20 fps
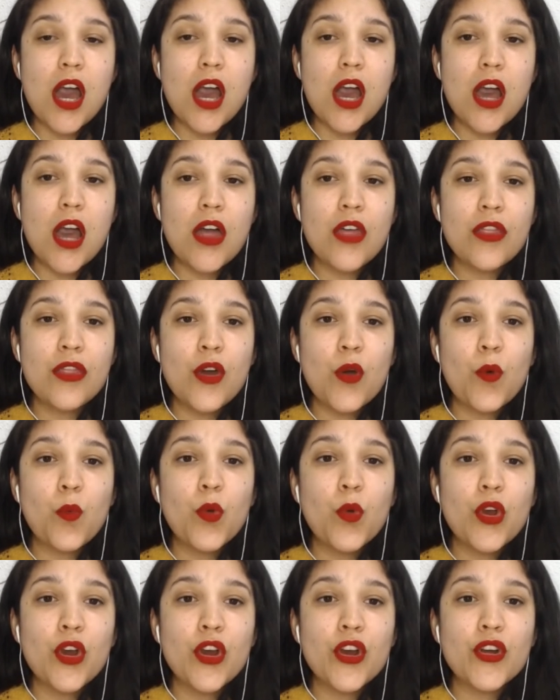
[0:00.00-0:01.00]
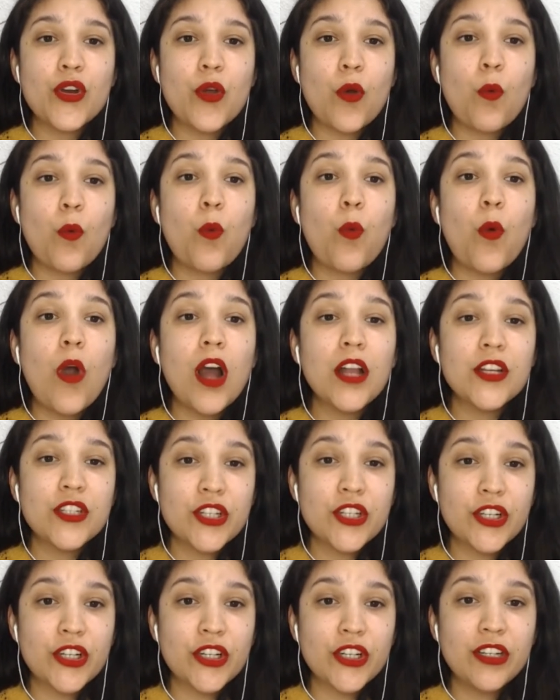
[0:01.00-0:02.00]
the word
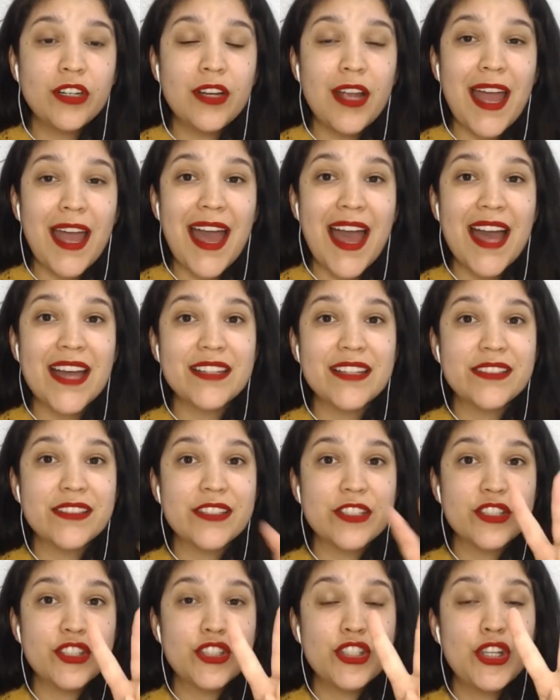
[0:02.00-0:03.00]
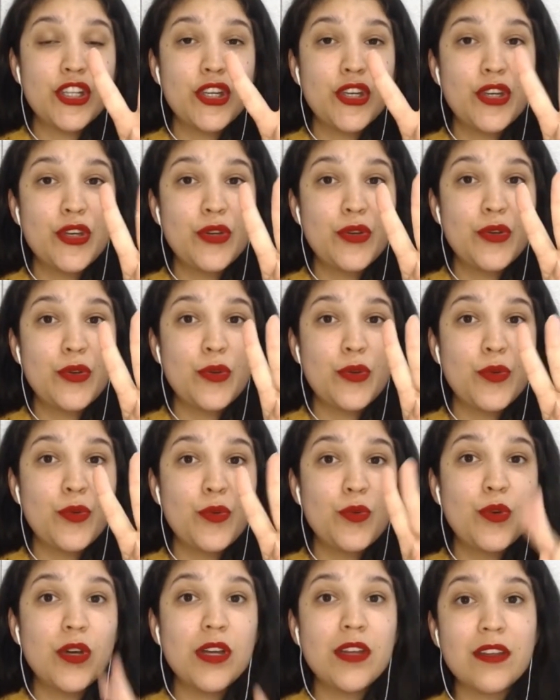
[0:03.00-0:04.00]
water has
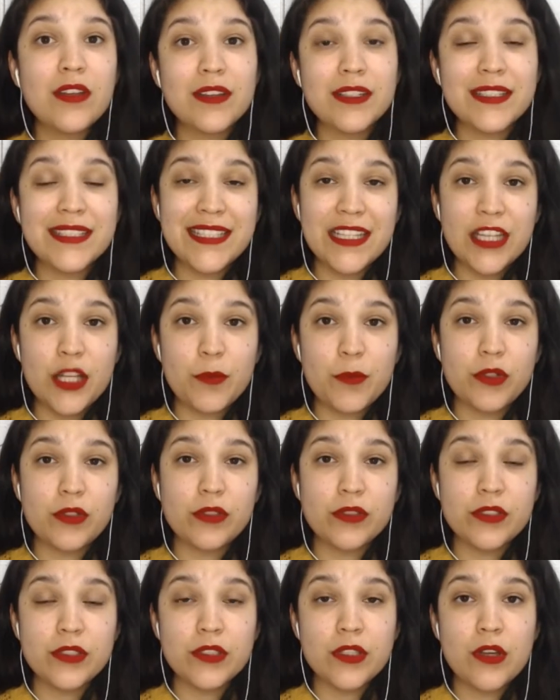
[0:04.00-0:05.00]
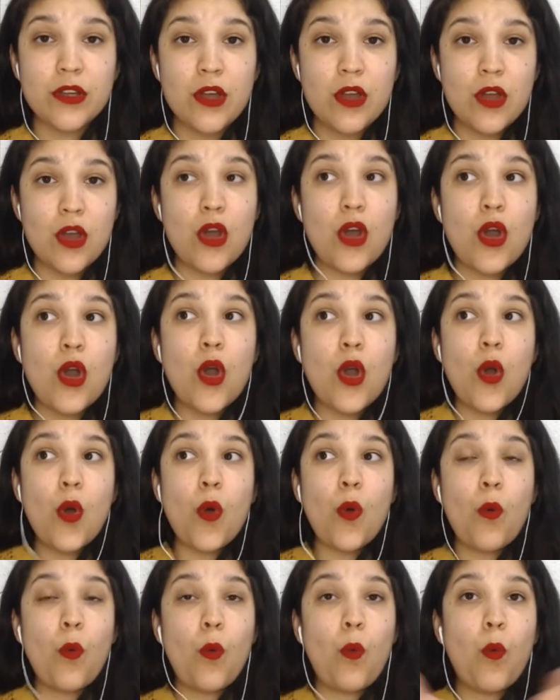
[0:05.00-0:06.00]
2 syllables.
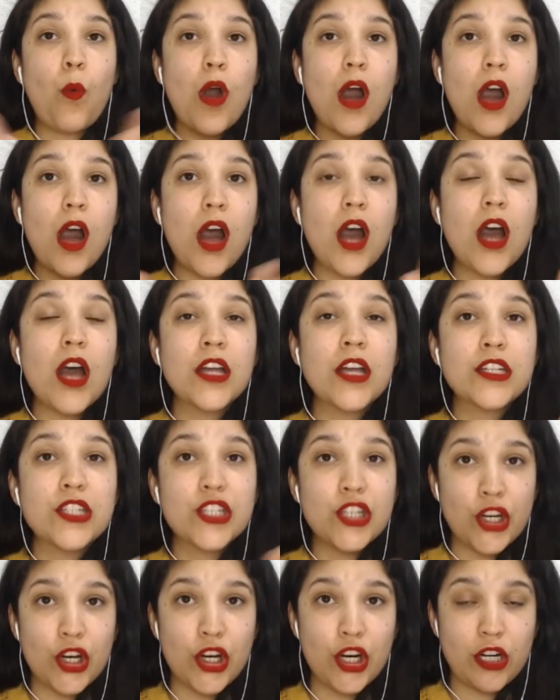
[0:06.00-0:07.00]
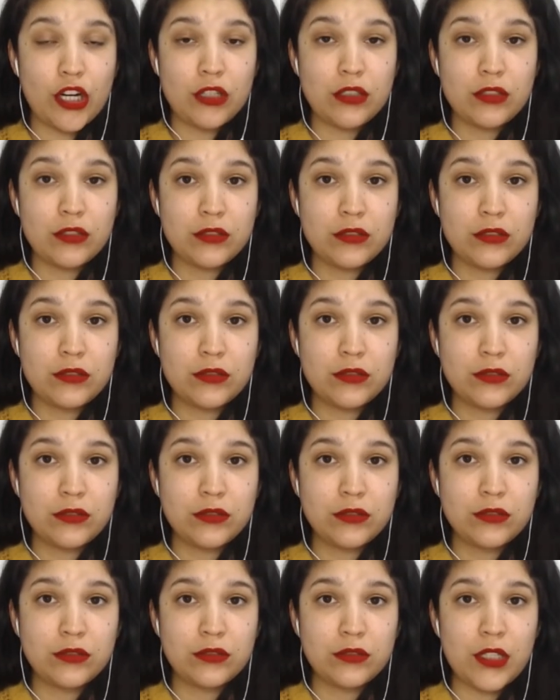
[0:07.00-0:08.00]
Water.
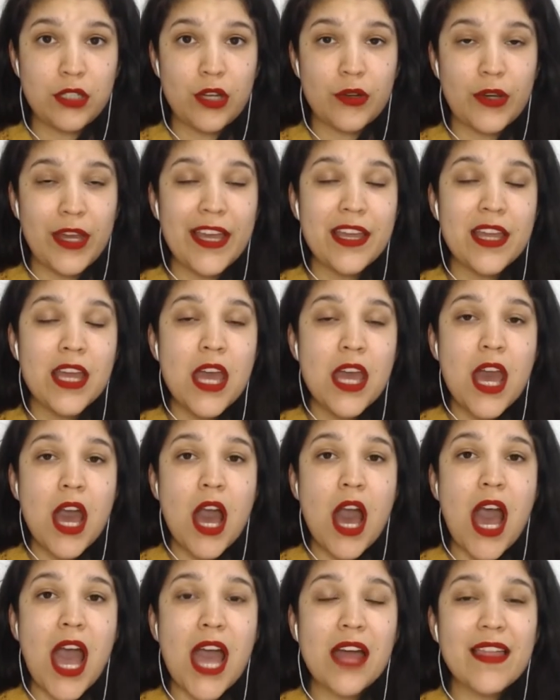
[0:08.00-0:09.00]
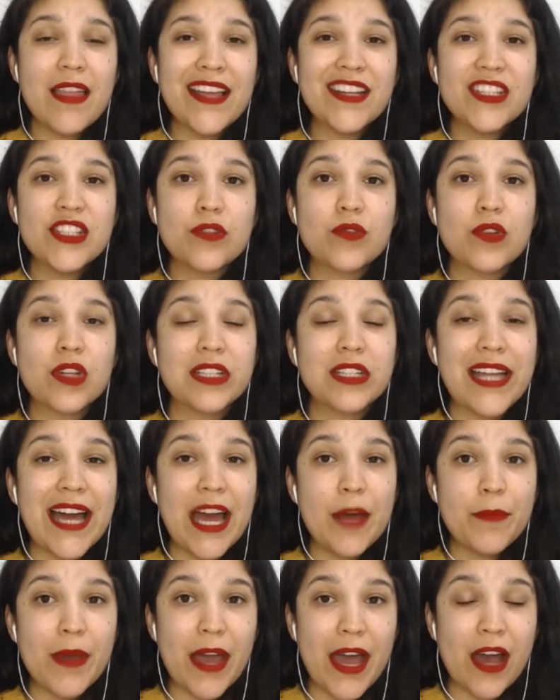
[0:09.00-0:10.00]
Okay? I like to clap
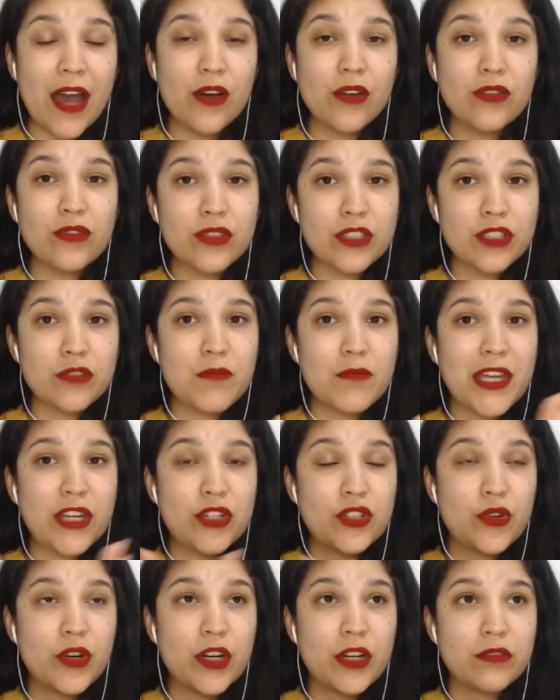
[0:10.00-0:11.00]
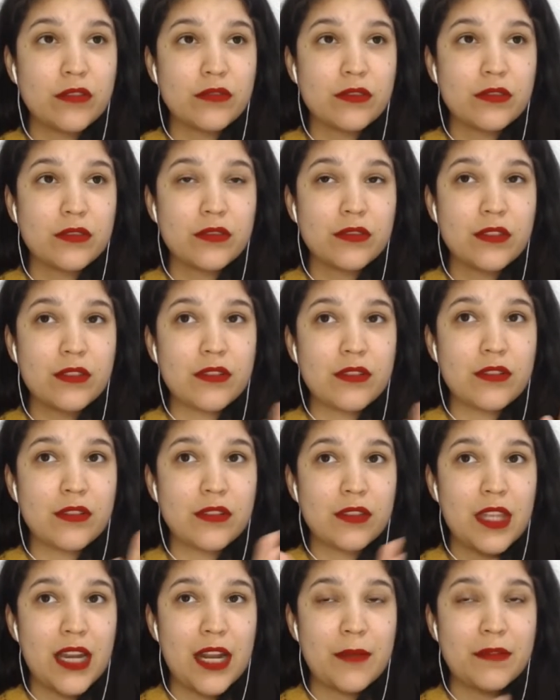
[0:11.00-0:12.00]
out to make sure
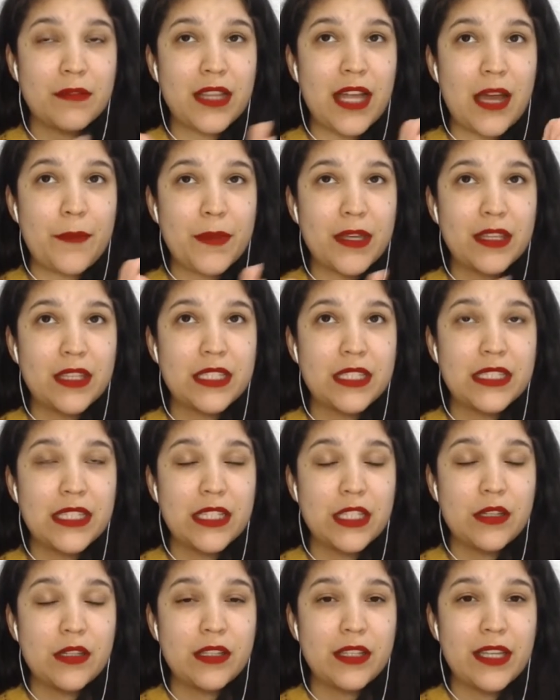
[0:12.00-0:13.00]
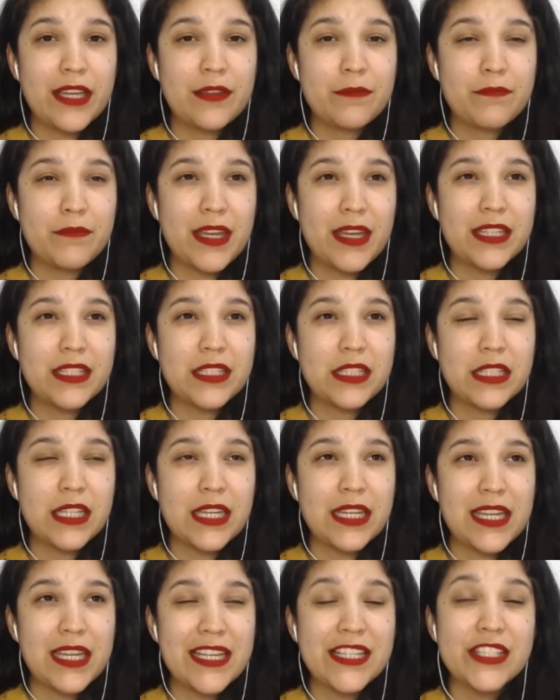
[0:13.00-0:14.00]
that I'm clapping the syllable, it makes it
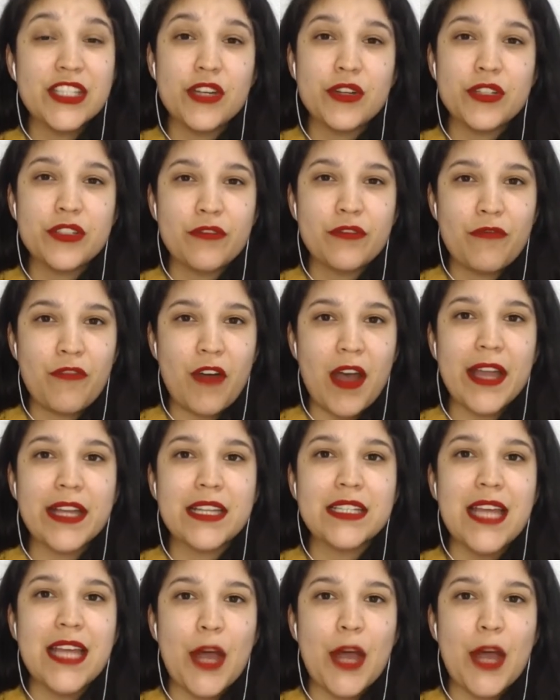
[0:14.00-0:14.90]
easier to find how many